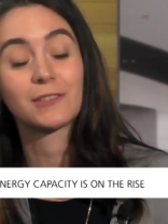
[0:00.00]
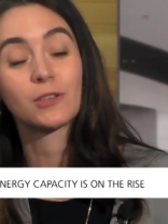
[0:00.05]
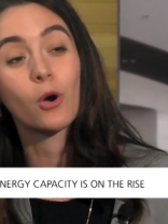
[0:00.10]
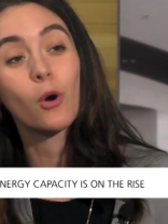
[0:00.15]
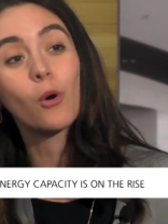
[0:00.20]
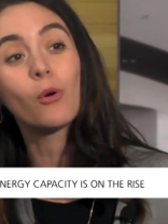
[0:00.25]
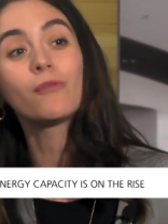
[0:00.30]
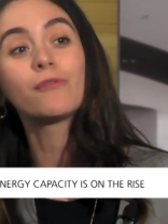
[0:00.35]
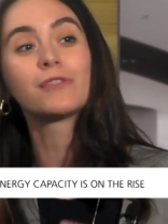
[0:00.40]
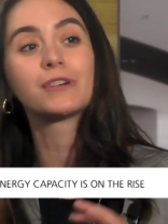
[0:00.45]
So
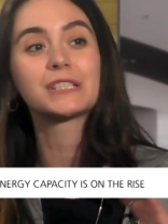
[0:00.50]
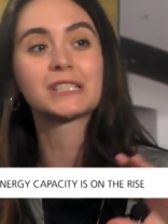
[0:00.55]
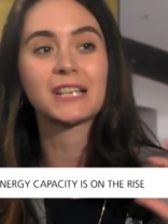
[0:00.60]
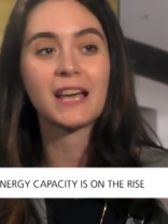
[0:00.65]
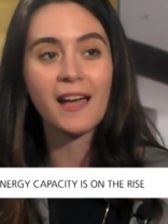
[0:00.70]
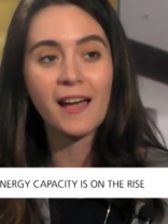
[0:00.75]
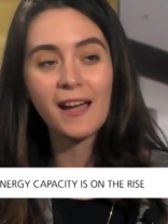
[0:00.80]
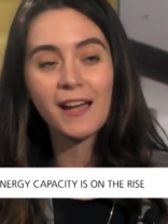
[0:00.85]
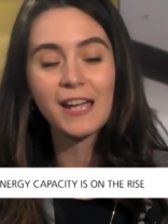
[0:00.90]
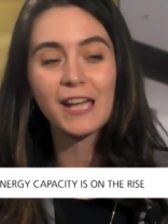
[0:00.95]
over
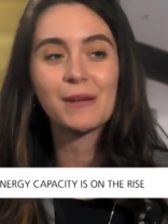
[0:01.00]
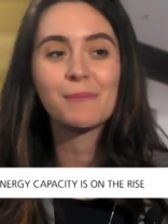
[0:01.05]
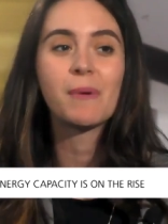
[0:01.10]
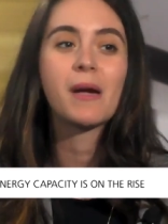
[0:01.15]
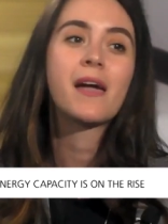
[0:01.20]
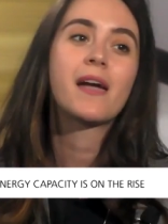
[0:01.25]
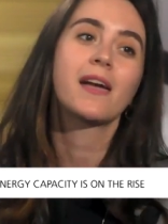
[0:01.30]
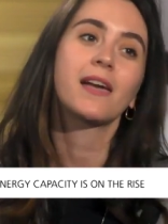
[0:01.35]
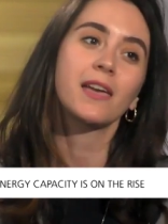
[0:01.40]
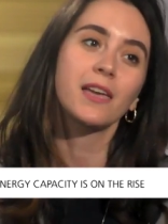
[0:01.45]
time,
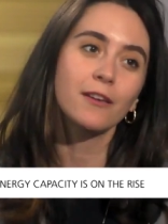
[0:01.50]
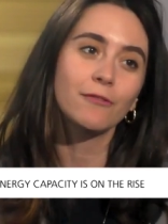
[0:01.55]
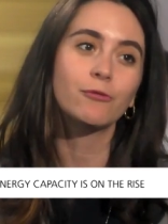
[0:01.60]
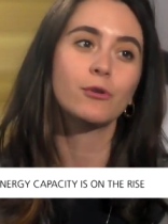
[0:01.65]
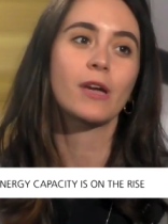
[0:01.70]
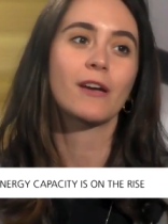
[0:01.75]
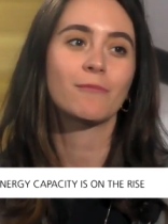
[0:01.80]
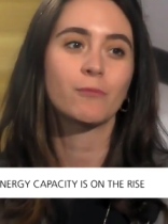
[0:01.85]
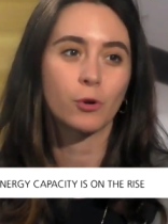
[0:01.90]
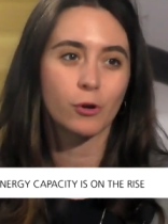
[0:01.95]
if
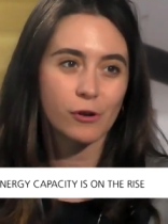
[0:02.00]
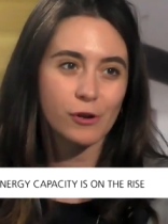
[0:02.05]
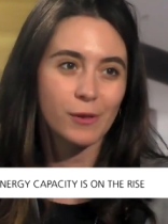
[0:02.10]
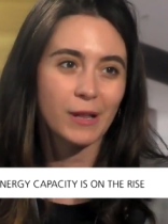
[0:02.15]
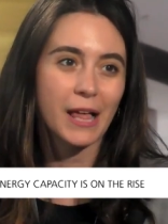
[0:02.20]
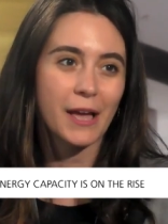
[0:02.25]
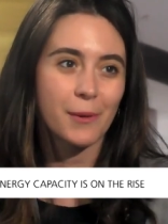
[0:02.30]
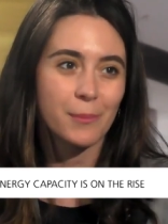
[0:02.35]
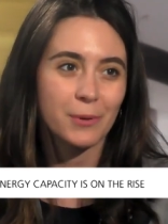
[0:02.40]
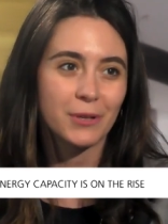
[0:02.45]
we have more
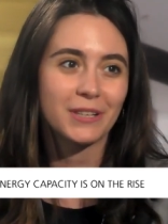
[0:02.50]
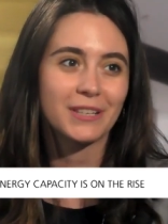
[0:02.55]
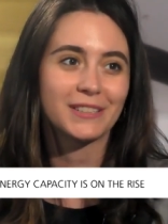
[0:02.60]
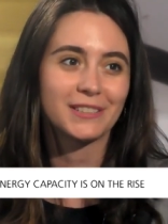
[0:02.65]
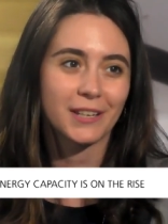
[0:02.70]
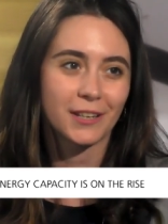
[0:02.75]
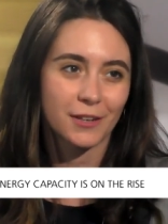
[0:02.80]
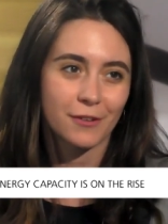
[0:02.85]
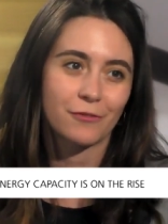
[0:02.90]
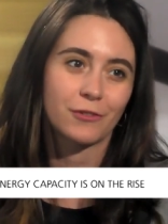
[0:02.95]
reliability
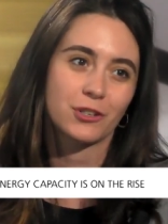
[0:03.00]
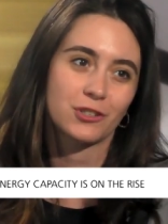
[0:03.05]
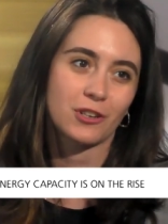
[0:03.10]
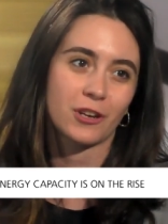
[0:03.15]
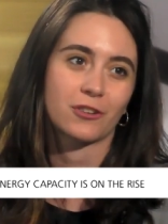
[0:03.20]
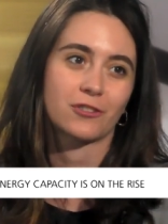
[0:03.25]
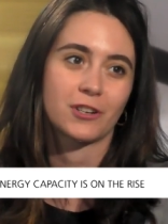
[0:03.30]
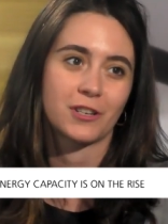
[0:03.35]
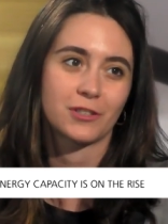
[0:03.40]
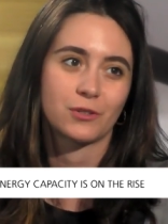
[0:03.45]
and
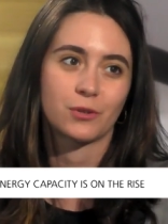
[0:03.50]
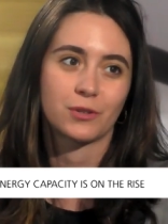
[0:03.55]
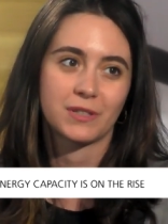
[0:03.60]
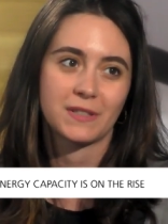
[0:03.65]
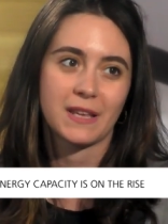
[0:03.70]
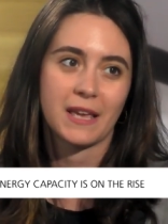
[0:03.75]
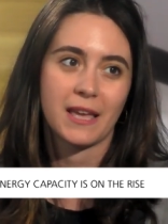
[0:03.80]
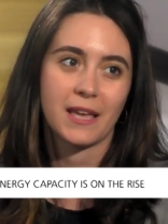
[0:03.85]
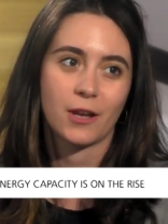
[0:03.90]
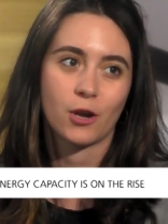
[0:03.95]
infrastructure, as you're
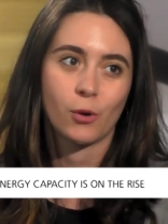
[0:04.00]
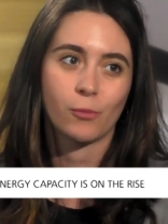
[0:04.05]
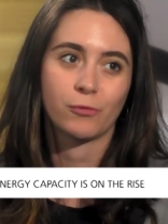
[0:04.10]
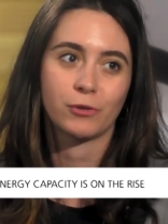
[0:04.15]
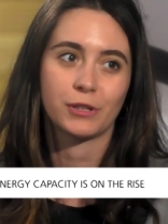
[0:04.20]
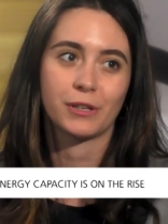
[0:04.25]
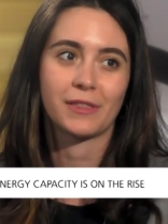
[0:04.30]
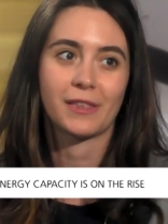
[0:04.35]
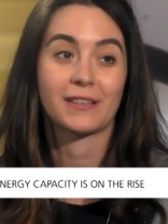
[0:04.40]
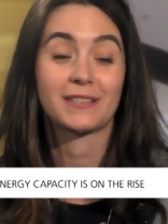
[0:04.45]
saying,
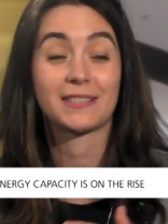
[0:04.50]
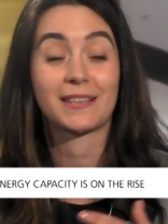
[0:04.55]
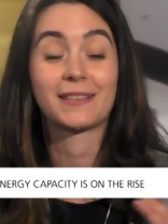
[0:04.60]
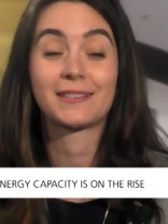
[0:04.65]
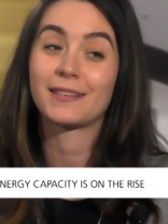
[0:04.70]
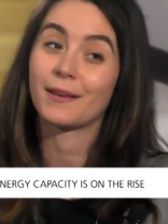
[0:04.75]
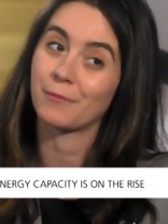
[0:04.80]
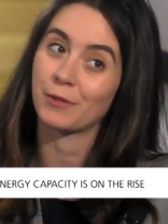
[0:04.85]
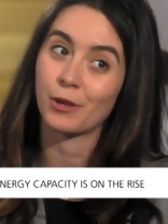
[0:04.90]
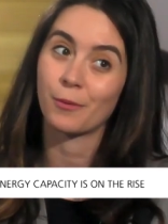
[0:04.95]
hopefully that says
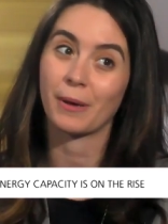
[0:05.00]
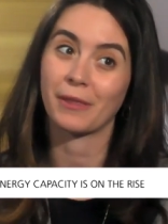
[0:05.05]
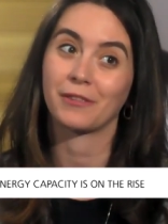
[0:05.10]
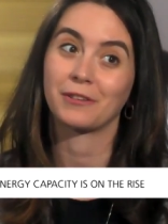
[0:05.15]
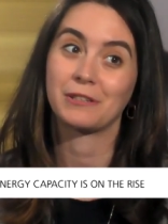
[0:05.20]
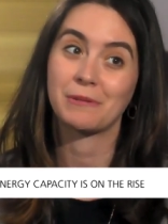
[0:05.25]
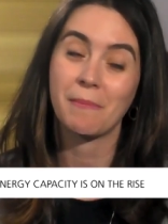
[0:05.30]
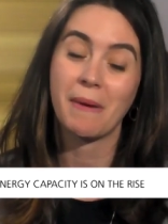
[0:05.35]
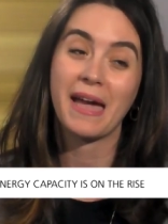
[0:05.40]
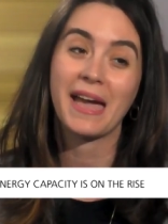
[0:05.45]
something about the
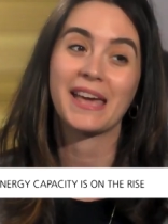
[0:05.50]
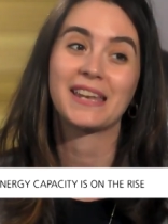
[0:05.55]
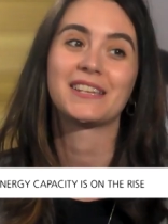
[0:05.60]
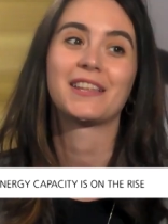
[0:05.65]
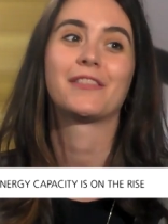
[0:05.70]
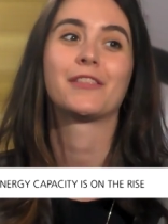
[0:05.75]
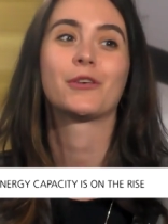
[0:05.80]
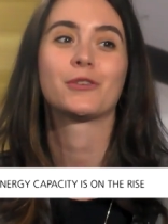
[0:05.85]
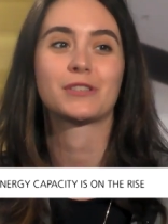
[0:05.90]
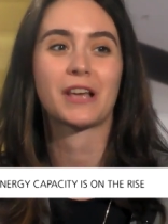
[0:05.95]
demand
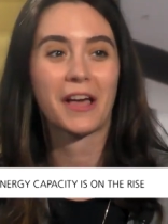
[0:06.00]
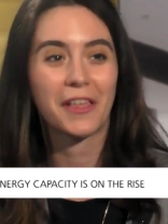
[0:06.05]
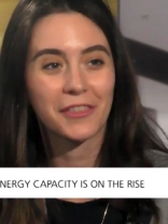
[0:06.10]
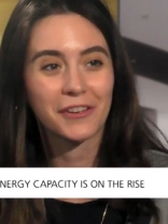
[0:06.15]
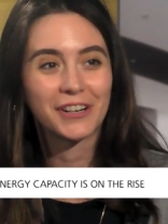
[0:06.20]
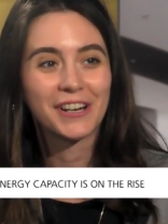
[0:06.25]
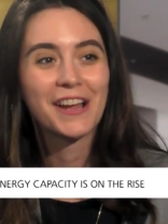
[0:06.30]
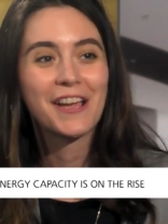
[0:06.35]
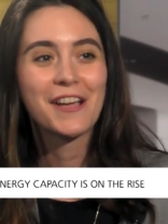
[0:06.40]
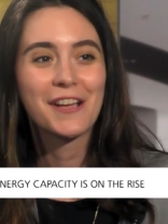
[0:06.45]
and those
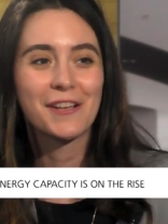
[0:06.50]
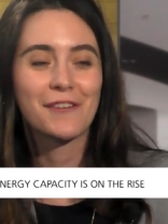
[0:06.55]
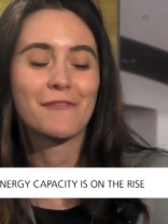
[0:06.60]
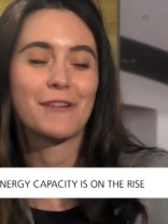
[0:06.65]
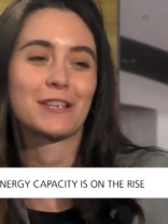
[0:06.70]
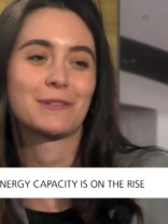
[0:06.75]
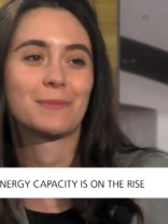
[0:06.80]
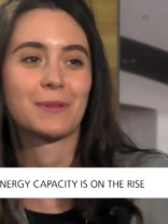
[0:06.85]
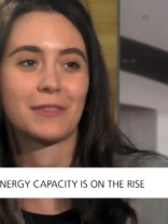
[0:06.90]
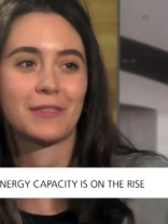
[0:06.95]
other
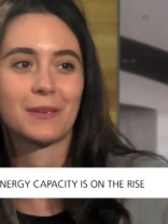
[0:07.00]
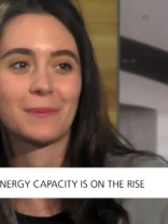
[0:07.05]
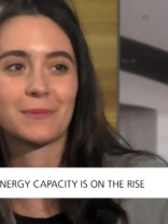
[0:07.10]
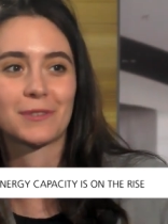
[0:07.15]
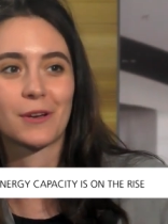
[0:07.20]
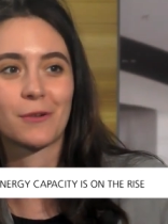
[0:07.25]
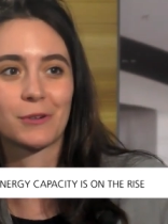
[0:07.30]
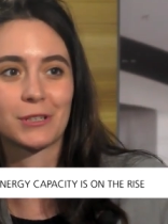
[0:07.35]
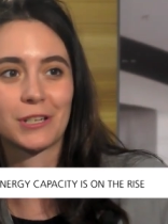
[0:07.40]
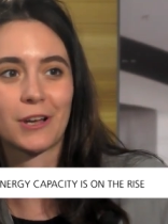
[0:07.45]
investment themes
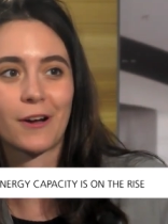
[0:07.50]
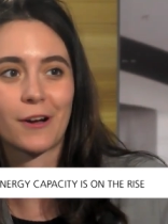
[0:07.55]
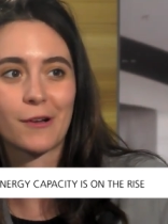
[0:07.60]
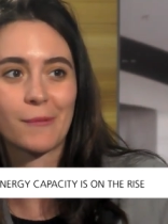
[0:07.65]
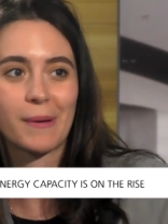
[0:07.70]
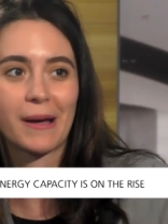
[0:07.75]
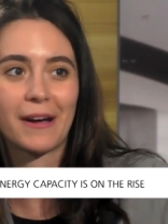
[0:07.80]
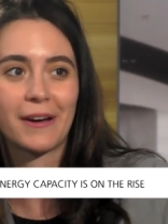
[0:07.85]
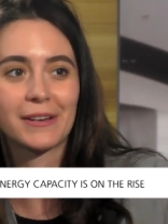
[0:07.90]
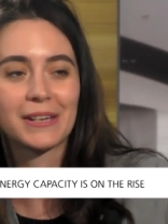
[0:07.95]
that we talk
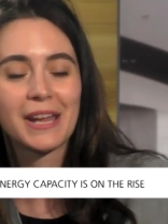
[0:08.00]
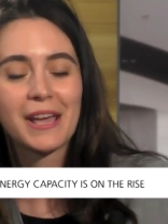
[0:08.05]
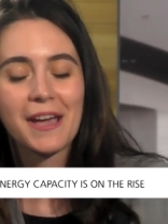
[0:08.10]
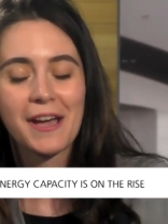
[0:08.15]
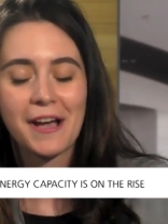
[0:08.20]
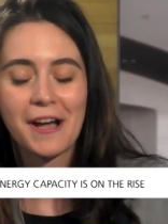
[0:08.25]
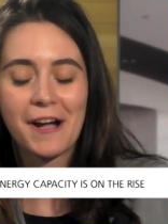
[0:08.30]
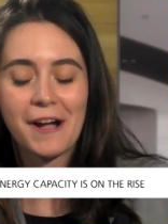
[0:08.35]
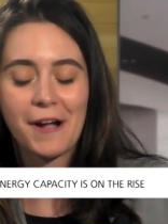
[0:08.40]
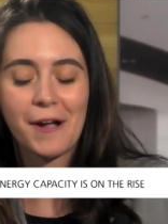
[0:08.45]
about,
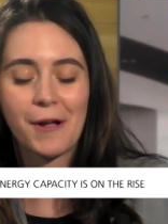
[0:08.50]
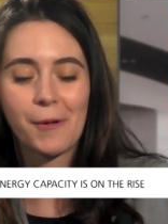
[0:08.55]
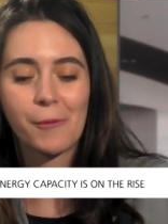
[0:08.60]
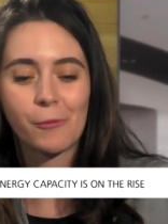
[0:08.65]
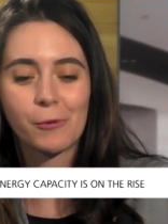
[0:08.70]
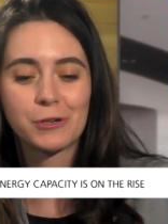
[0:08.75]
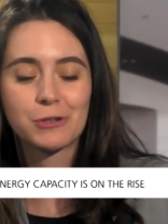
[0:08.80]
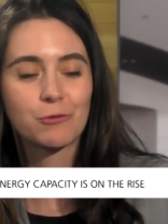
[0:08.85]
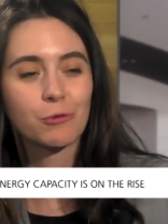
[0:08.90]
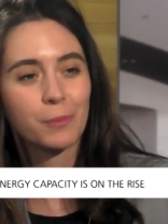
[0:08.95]
uh,
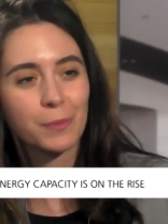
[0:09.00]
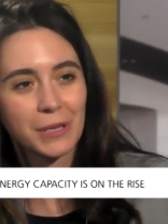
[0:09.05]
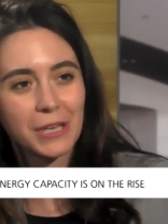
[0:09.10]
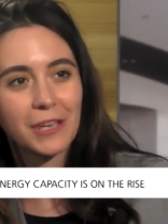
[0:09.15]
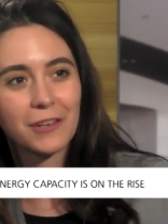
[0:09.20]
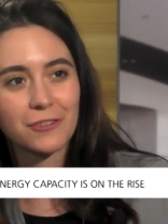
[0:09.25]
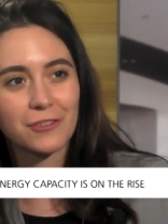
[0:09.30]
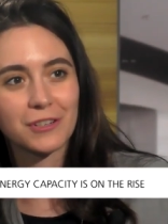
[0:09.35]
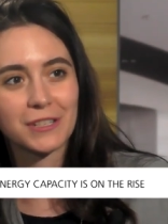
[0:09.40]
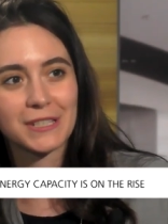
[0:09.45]
which will be
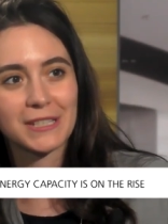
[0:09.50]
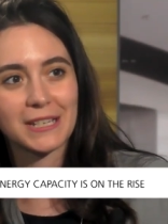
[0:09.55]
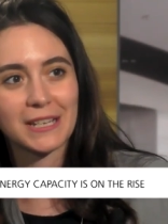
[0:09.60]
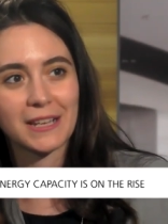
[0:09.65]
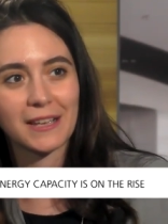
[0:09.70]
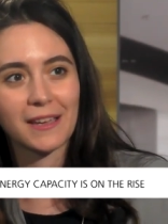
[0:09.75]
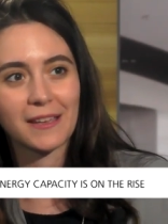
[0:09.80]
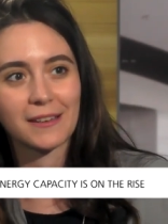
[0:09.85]
interesting.